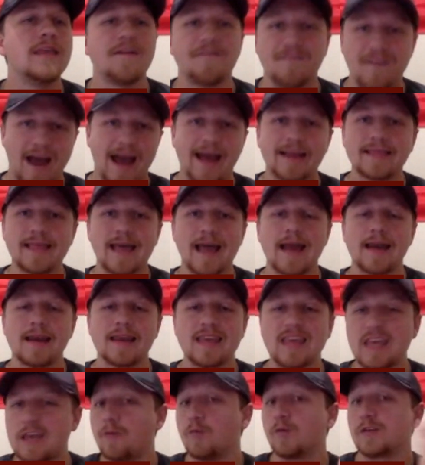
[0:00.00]
The fact that
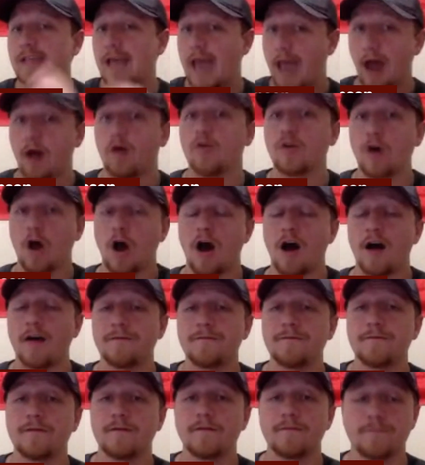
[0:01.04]
he was held
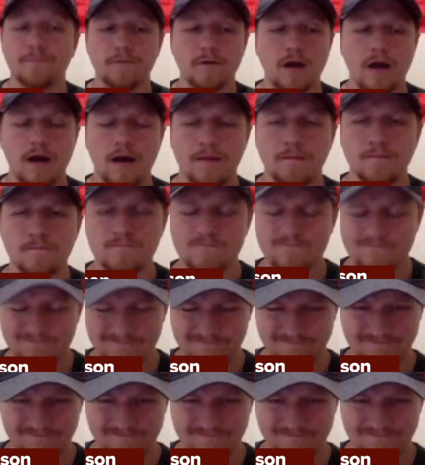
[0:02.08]
off from